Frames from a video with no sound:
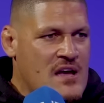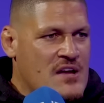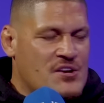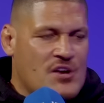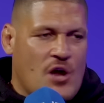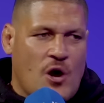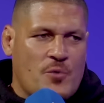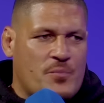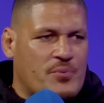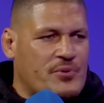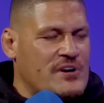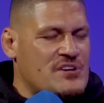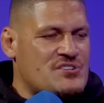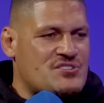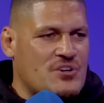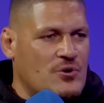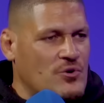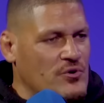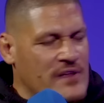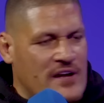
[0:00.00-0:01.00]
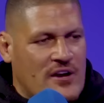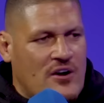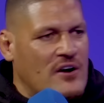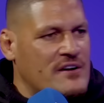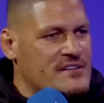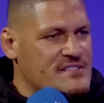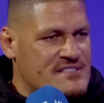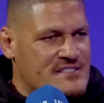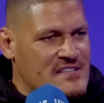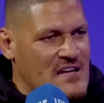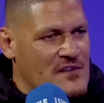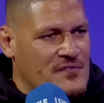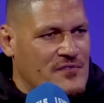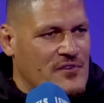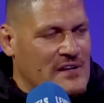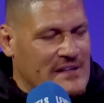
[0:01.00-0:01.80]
no pressure, all that kind of stuff, like